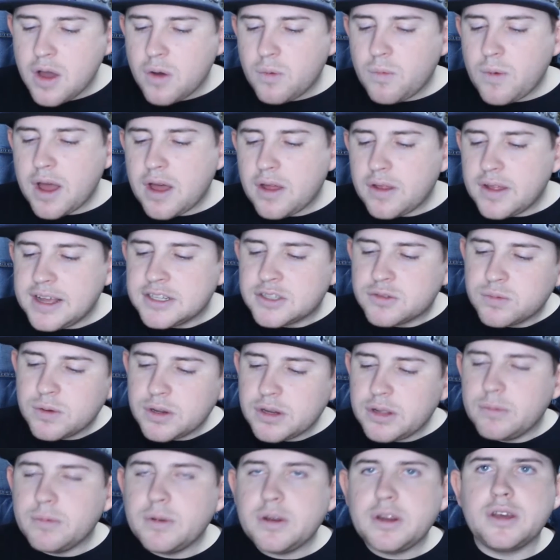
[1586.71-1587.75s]
Well, it's
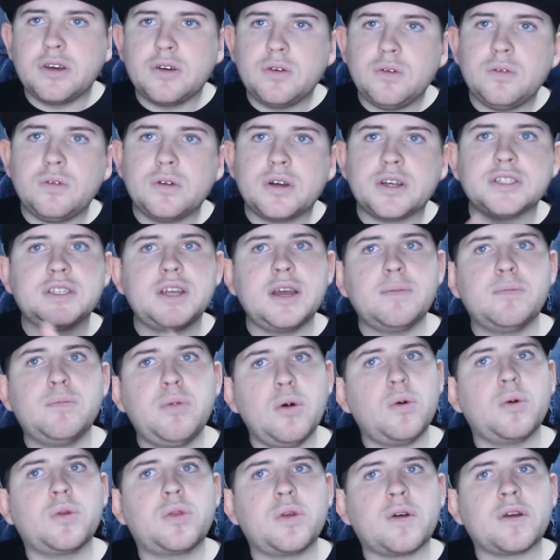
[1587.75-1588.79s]
really, really cool because they
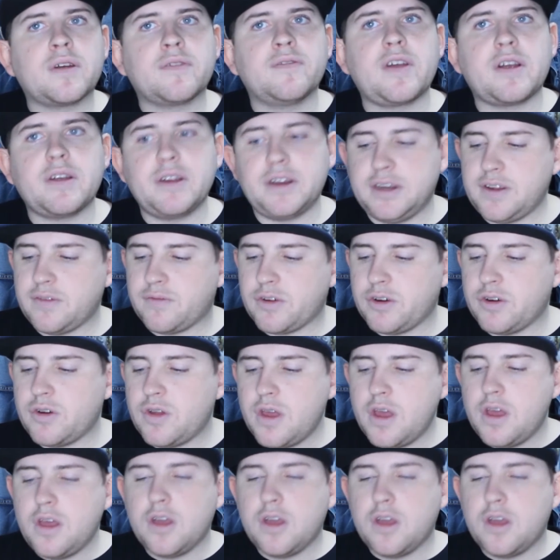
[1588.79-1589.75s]
both are very different.